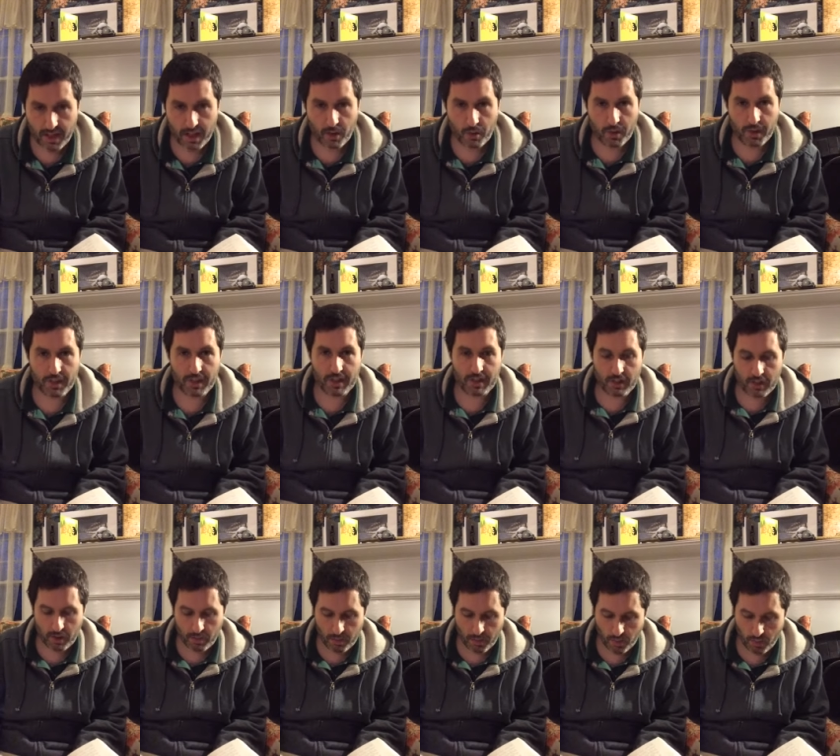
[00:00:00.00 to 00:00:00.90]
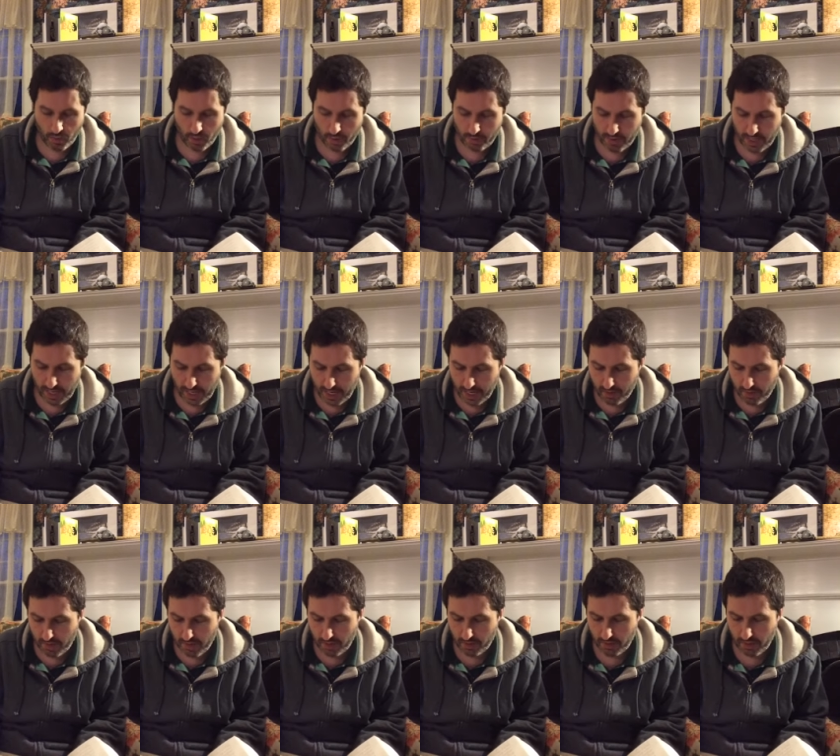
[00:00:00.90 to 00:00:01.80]
It wasn't a super warm day,
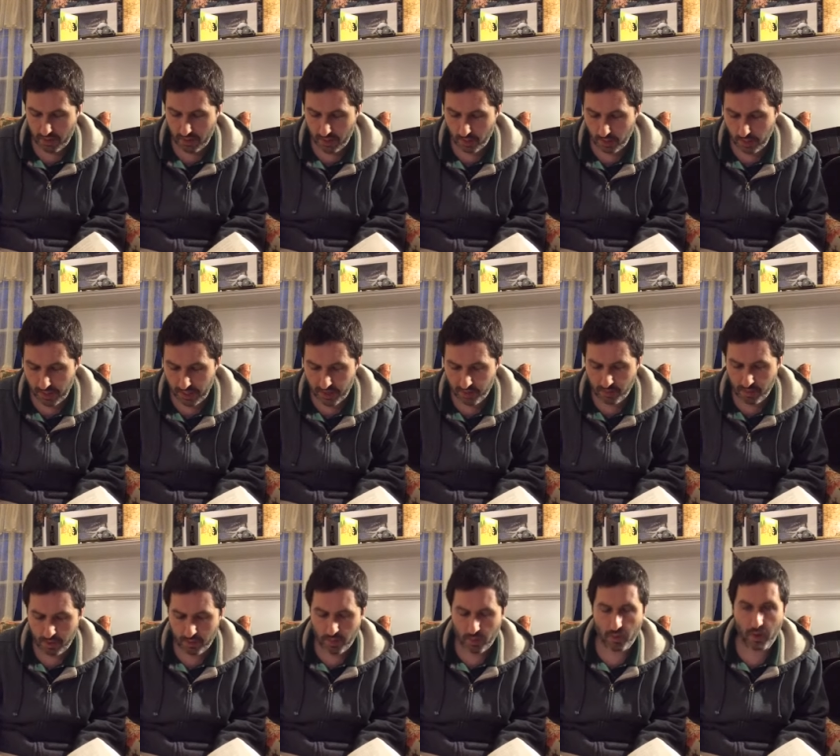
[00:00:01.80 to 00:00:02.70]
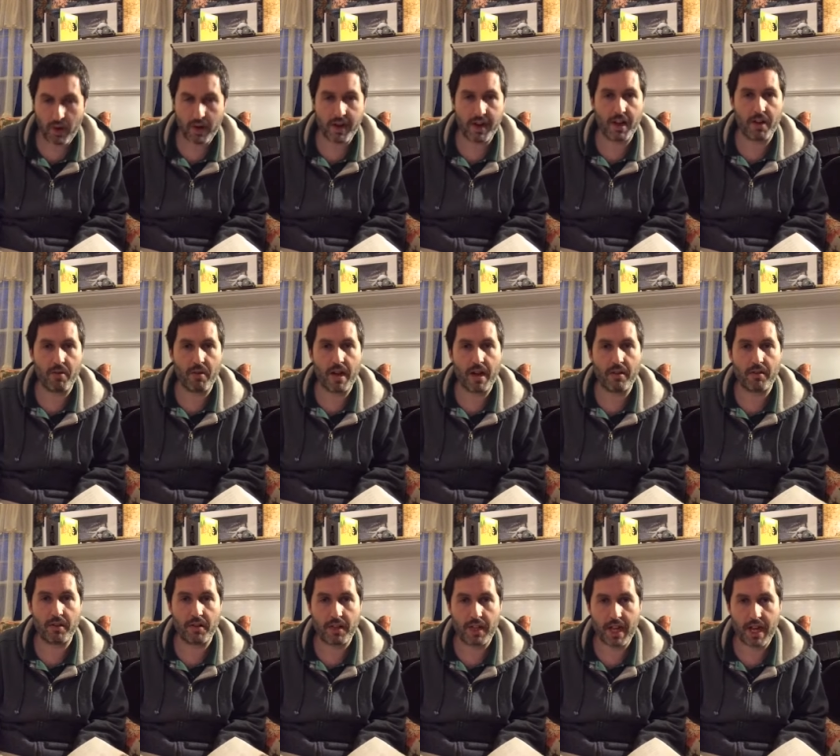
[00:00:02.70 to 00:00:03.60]
but there were still plenty of people walking
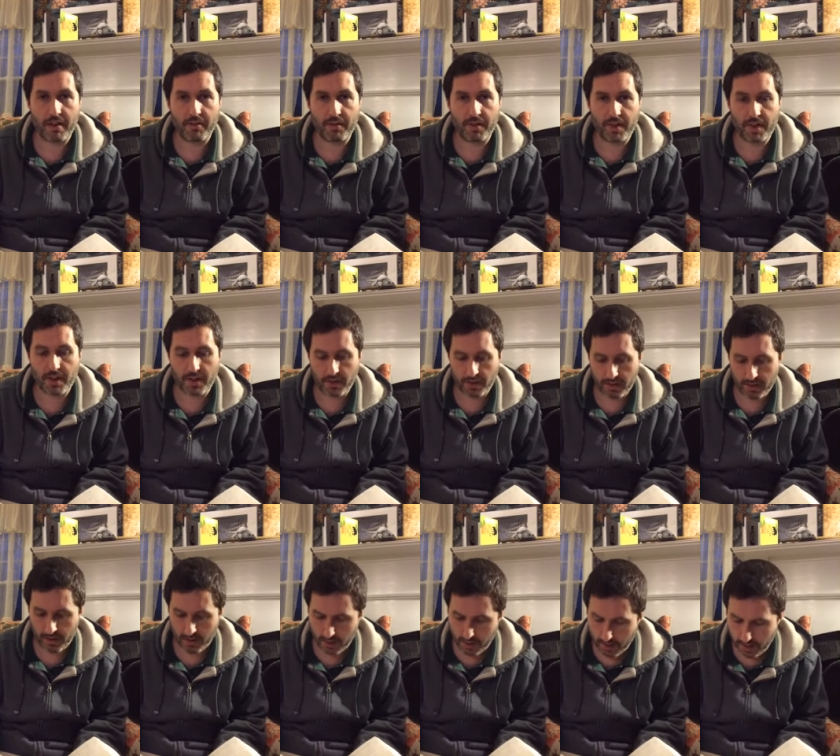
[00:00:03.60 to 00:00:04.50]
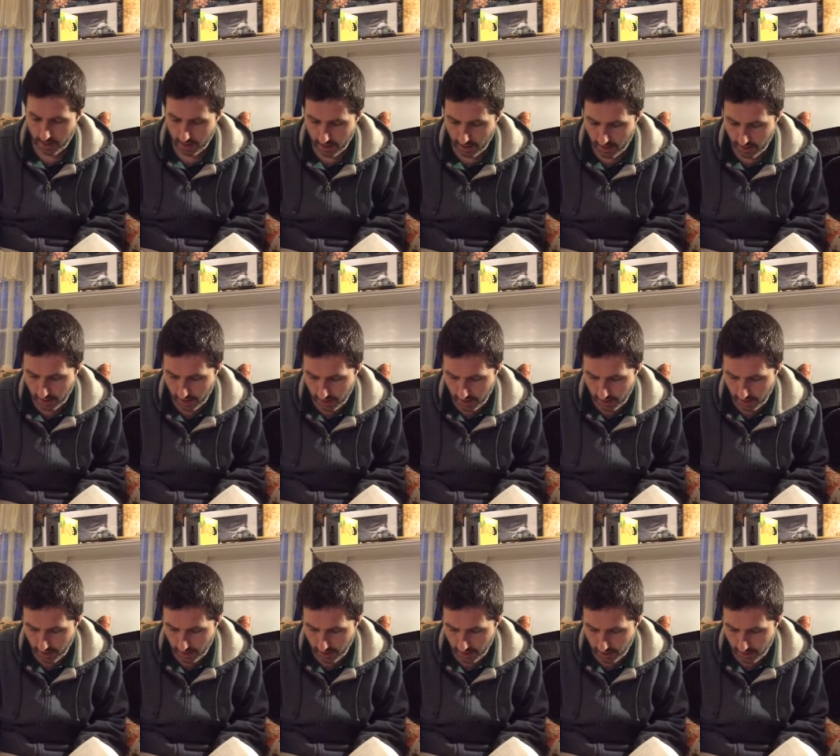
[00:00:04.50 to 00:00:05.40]
around in the afternoon.
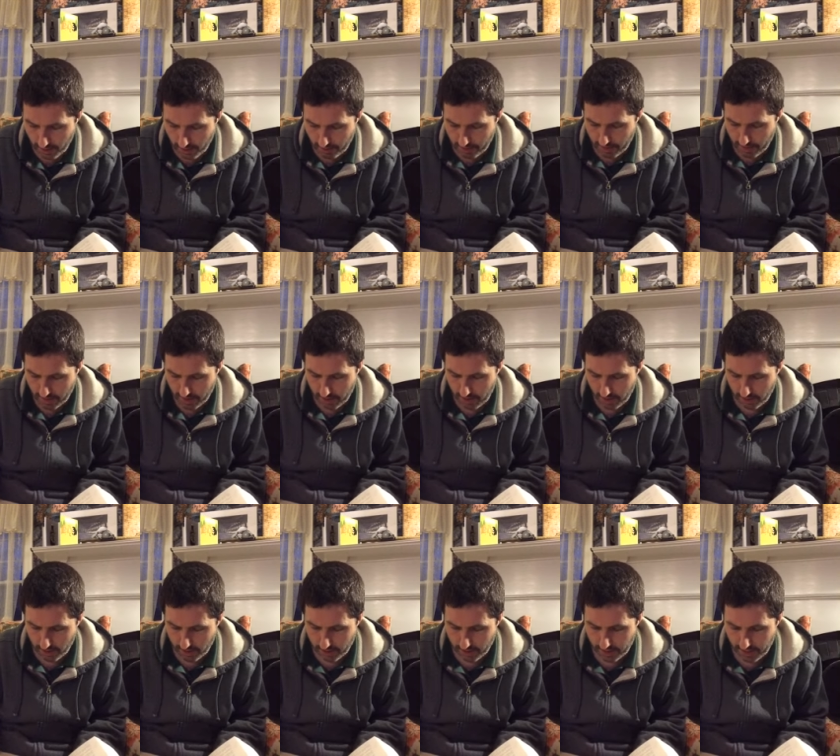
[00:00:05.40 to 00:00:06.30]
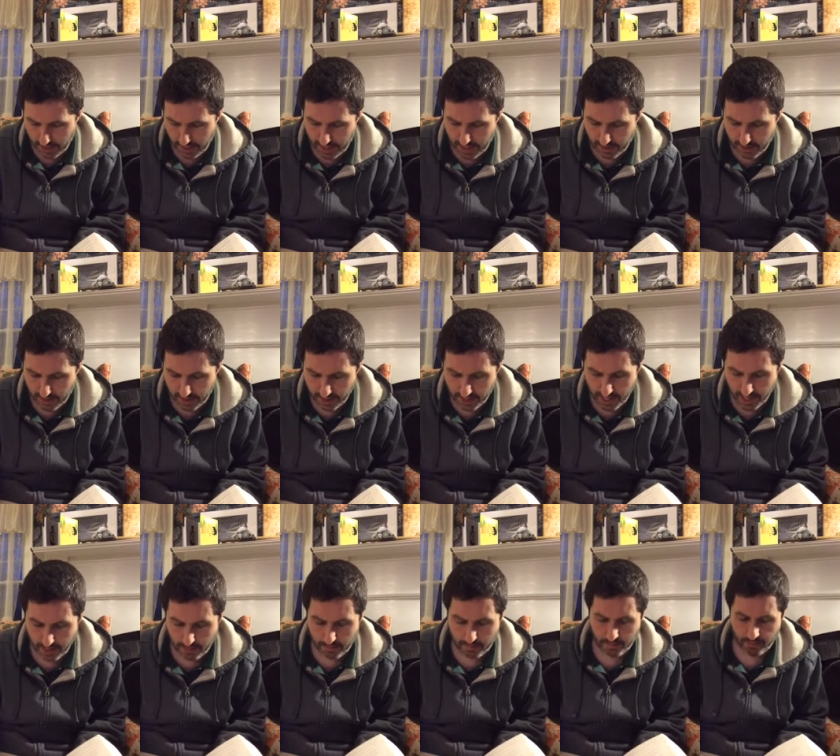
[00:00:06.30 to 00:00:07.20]
I crept as close as I dared to
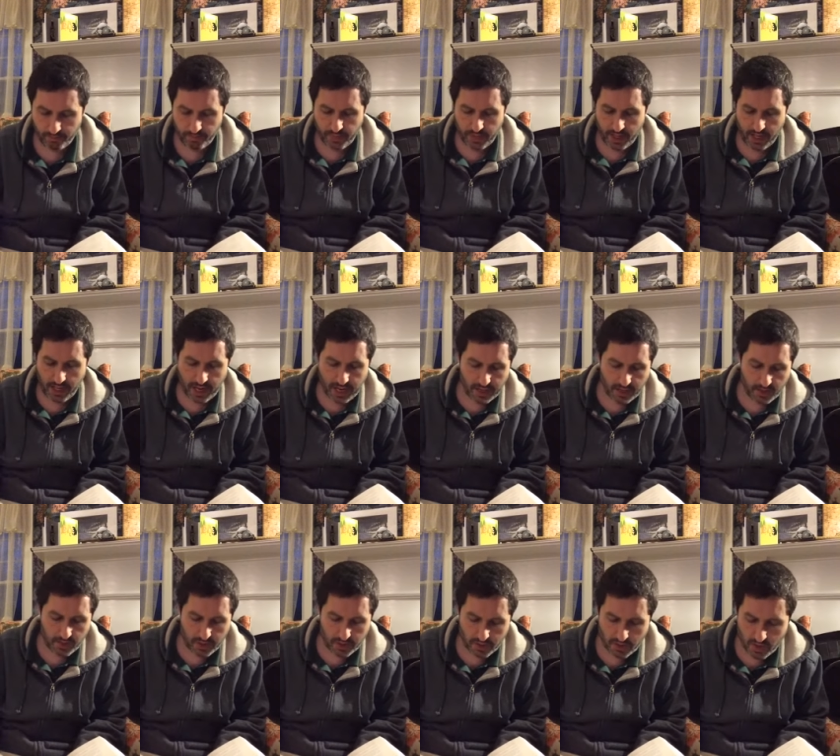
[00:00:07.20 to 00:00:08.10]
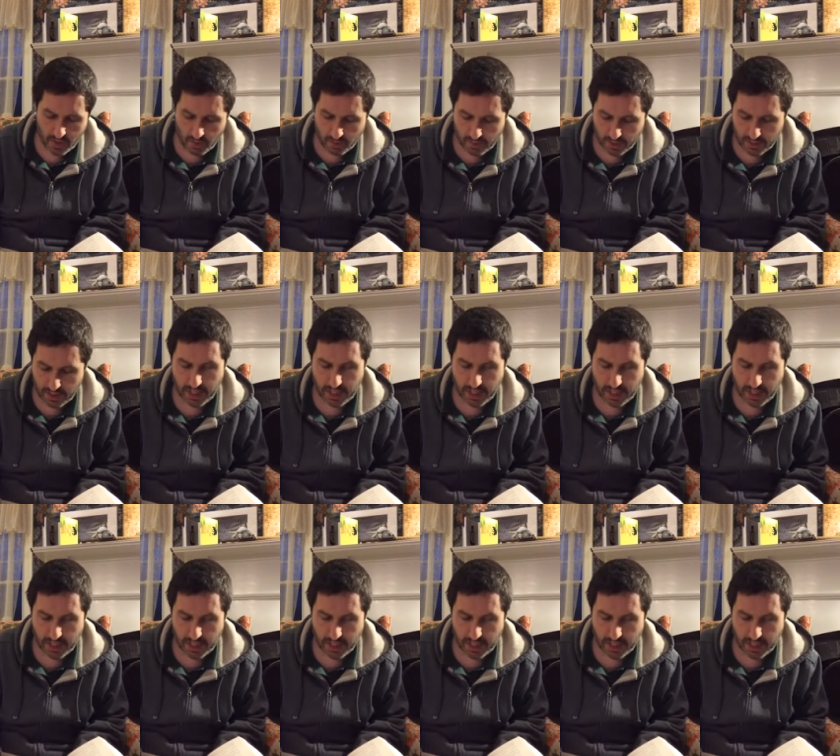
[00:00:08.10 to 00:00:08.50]
get. I had to assume that